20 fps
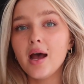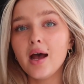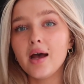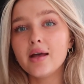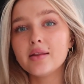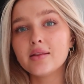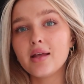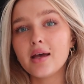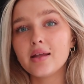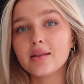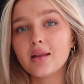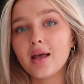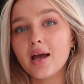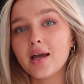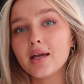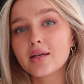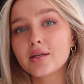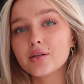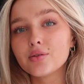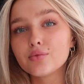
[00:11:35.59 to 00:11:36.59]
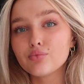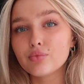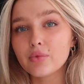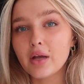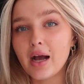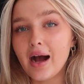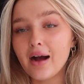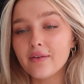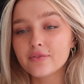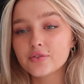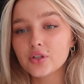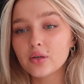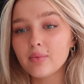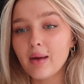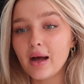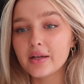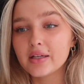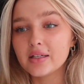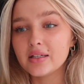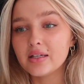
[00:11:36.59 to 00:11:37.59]
And then like after
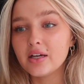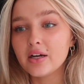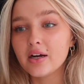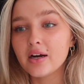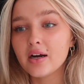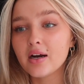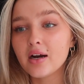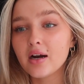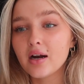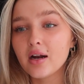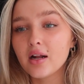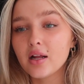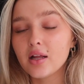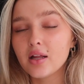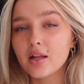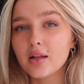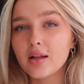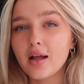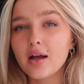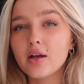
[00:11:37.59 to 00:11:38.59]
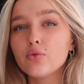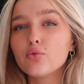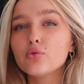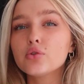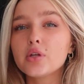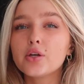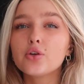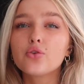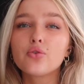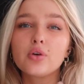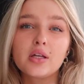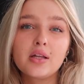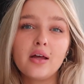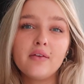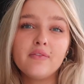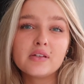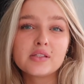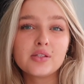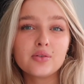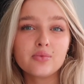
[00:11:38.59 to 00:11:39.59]
about a year, it was like, Greek
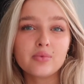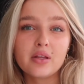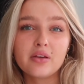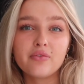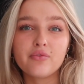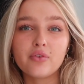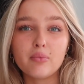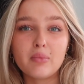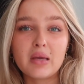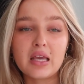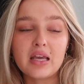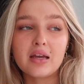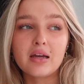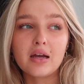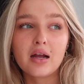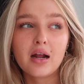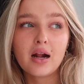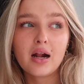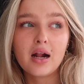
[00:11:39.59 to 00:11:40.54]
life isn't really for me.